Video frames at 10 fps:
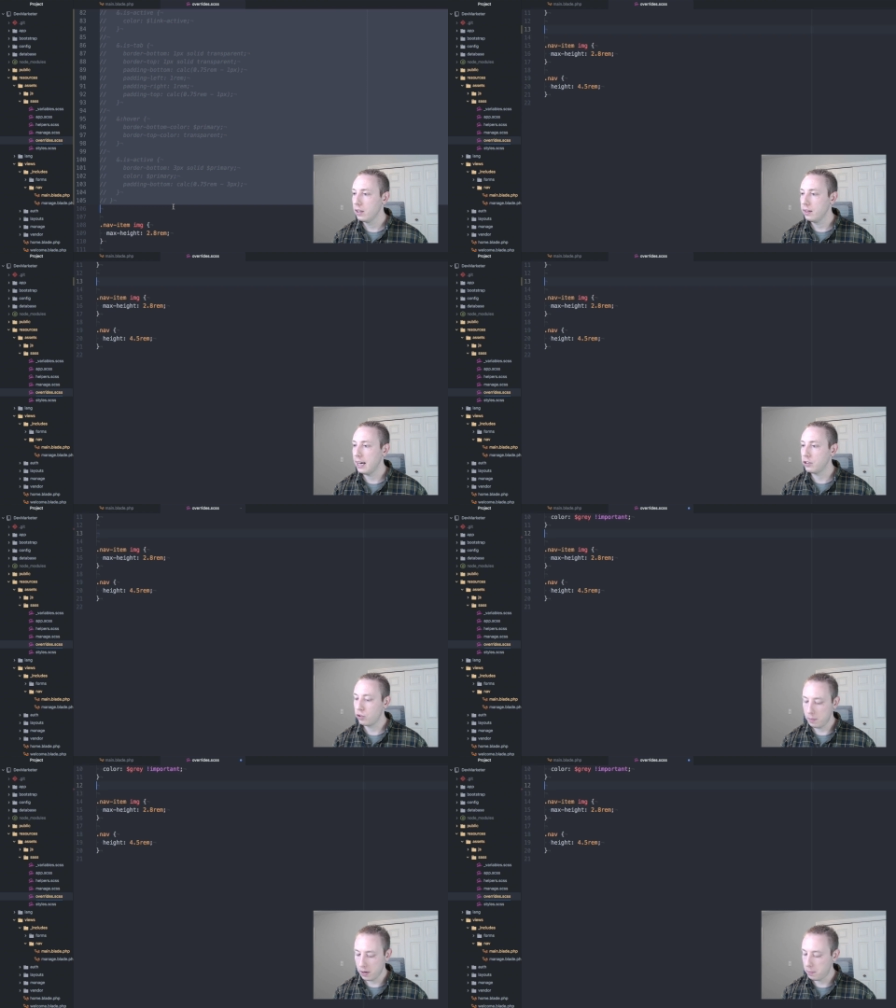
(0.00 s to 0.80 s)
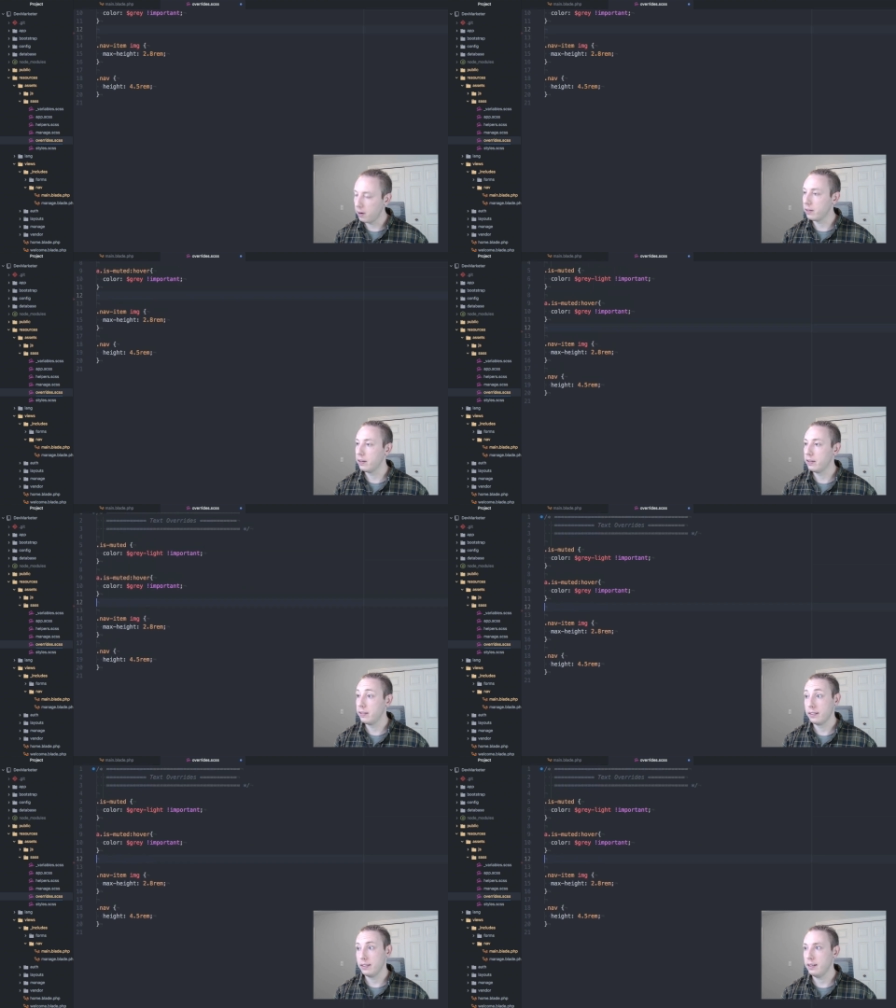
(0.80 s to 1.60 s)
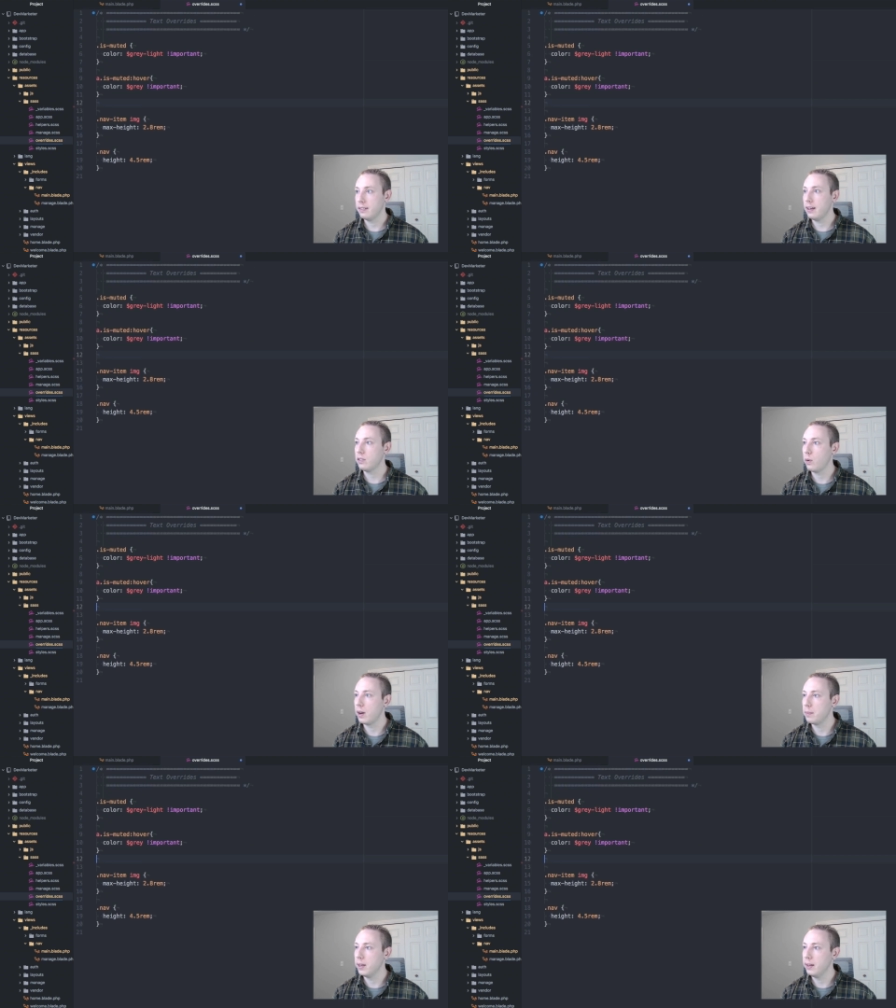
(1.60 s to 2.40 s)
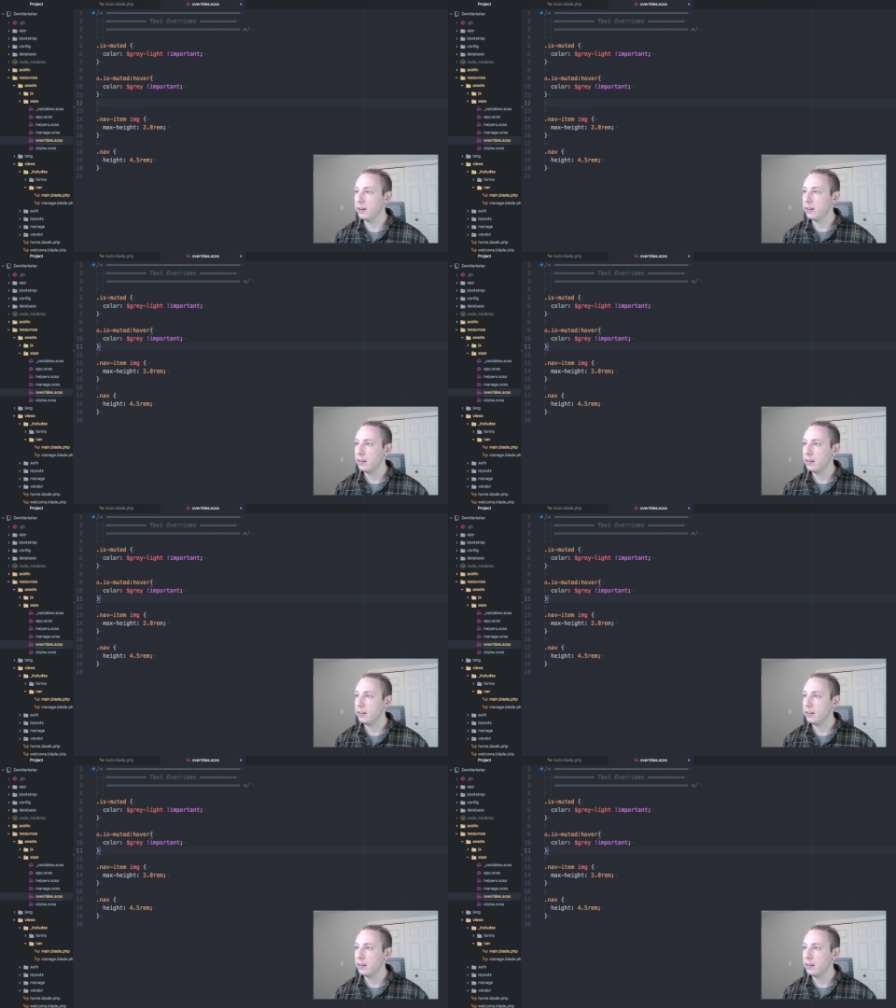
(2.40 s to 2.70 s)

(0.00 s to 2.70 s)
That trimmed up our CSS quite a bit.